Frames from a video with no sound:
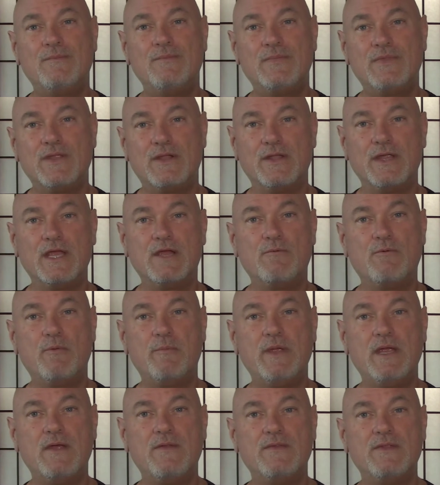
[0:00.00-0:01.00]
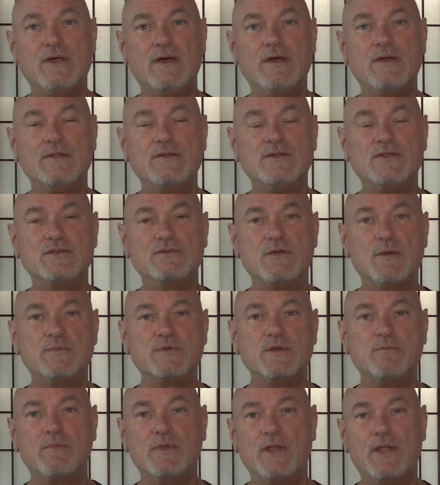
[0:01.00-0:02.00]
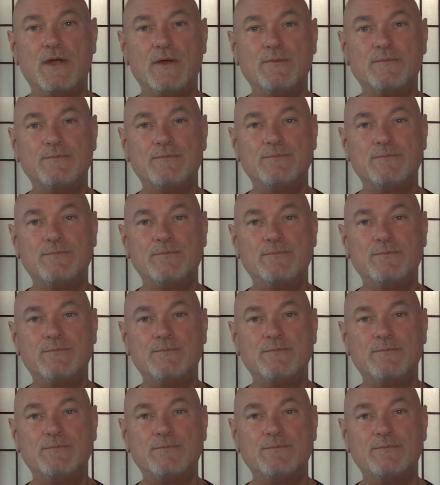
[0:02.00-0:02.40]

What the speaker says: The link will be in the description below.